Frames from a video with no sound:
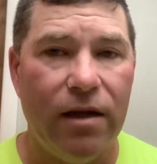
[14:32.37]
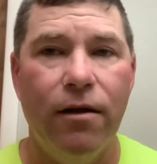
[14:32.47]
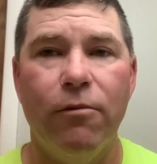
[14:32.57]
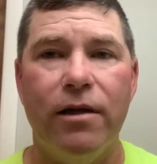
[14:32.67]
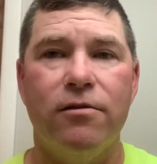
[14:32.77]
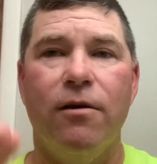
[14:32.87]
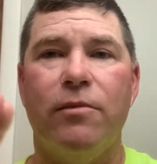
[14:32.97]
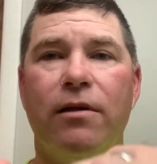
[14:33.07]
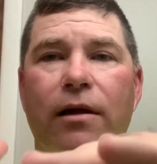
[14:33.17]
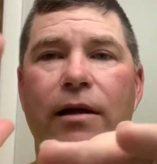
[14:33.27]
went
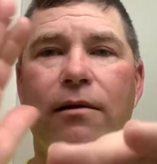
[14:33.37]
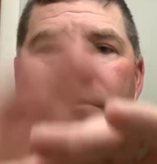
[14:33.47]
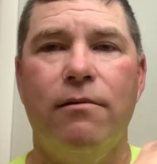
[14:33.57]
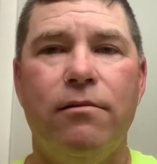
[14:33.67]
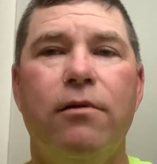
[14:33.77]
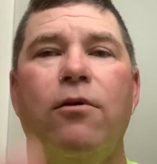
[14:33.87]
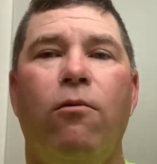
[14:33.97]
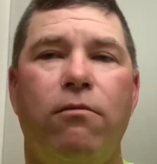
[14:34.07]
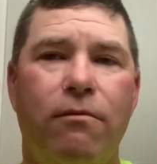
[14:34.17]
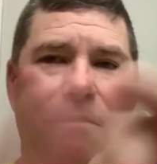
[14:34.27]
something like,
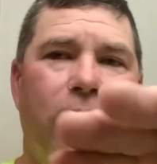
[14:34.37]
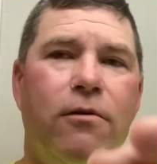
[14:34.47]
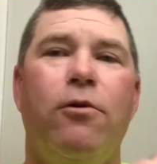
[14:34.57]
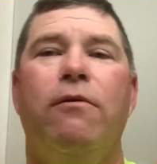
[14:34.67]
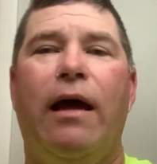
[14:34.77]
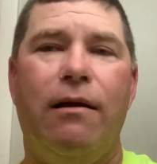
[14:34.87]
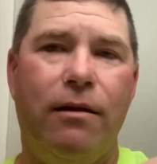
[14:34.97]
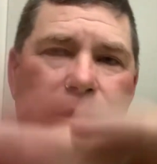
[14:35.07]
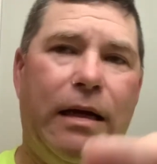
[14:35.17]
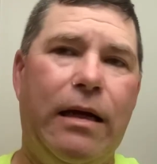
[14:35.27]
don't do
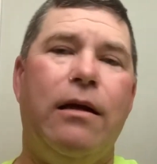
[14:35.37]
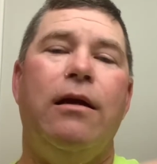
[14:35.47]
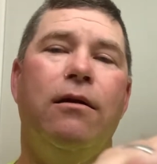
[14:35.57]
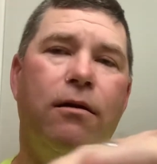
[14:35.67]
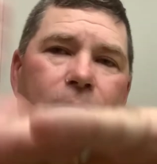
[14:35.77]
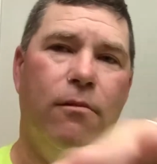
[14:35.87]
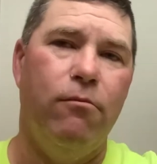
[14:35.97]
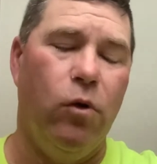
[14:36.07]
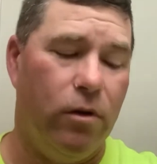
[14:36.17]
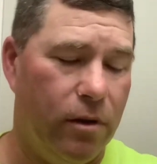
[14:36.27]
that
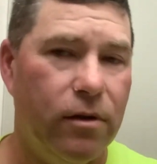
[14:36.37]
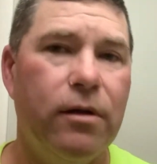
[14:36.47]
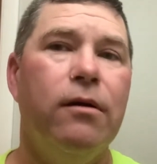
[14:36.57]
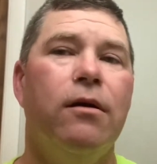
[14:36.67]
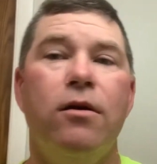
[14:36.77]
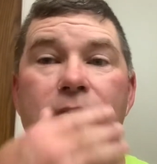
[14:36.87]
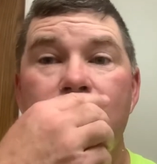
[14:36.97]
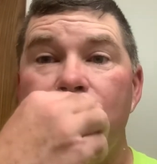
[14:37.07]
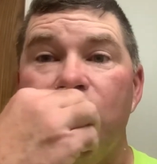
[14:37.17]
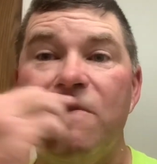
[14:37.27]
anymore.
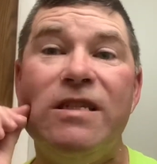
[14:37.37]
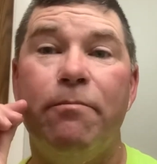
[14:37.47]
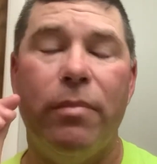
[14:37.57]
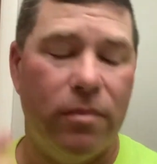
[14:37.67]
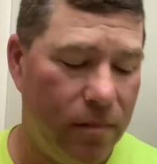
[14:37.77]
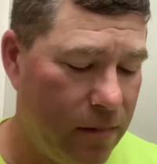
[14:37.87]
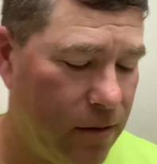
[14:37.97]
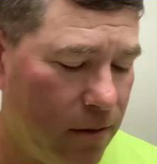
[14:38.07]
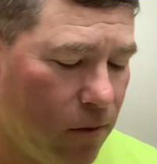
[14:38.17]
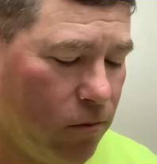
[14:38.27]
Zip.
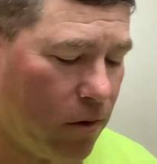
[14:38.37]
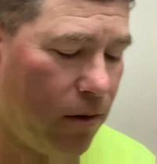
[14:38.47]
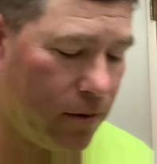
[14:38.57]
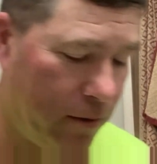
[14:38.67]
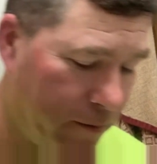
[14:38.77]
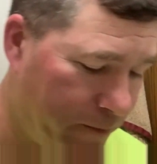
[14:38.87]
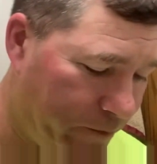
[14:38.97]
Don't talk to him.